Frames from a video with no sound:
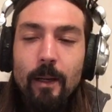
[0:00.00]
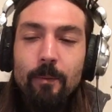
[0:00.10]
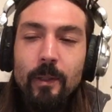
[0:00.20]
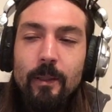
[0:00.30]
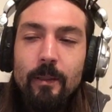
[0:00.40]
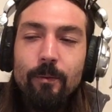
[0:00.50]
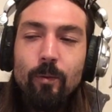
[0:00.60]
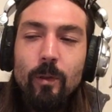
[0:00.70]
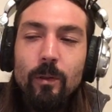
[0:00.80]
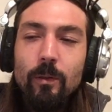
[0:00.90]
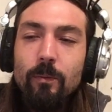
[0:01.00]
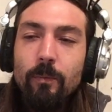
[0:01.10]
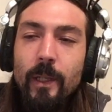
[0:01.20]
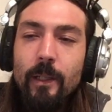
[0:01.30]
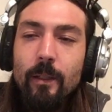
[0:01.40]
believe we're
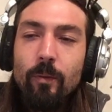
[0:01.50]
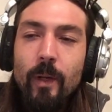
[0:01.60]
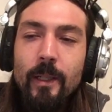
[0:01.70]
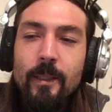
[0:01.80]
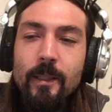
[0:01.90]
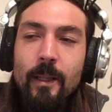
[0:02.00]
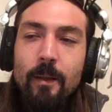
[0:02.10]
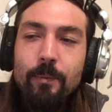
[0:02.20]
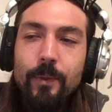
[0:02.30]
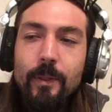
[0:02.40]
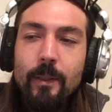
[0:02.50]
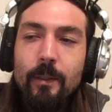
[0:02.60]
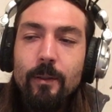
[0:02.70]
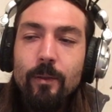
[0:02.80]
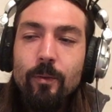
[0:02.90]
making the right steps
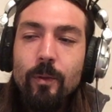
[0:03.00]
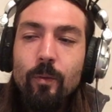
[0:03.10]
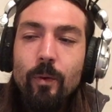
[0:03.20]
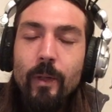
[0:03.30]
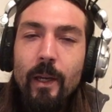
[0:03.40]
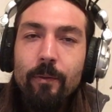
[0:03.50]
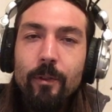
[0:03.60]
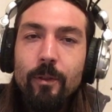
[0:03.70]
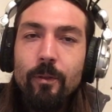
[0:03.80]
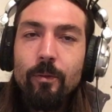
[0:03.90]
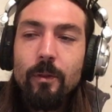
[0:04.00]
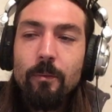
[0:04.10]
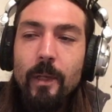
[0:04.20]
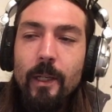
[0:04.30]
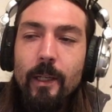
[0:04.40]
and doing what we have to do to
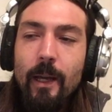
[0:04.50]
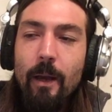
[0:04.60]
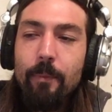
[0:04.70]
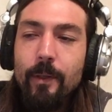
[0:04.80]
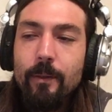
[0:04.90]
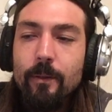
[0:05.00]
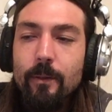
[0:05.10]
make it happen.